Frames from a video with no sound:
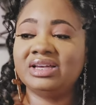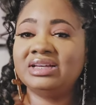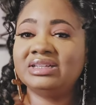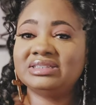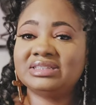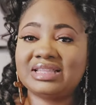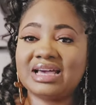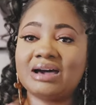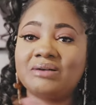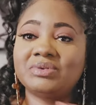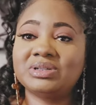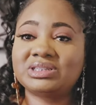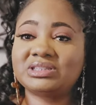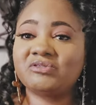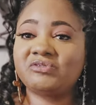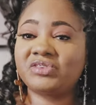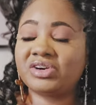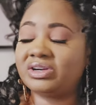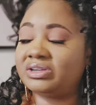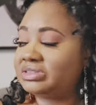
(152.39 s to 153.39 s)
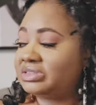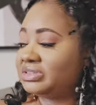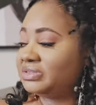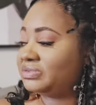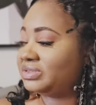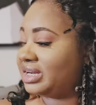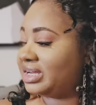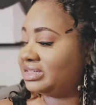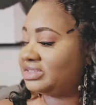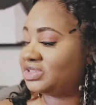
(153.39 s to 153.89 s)
So that was the first suit
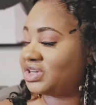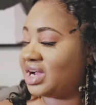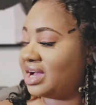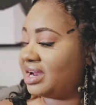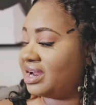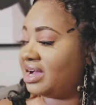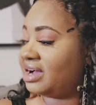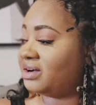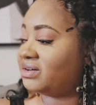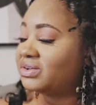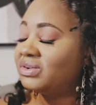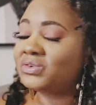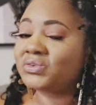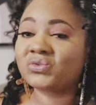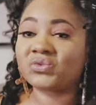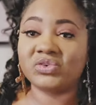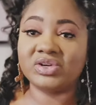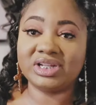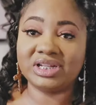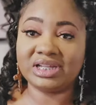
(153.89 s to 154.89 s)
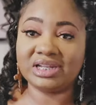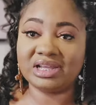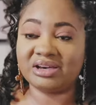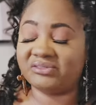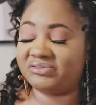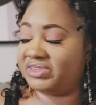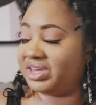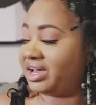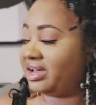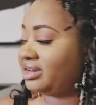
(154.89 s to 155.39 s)
that I tried out. Really
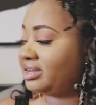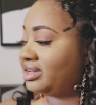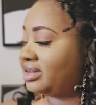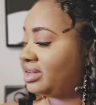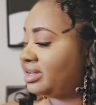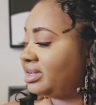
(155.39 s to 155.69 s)
love that.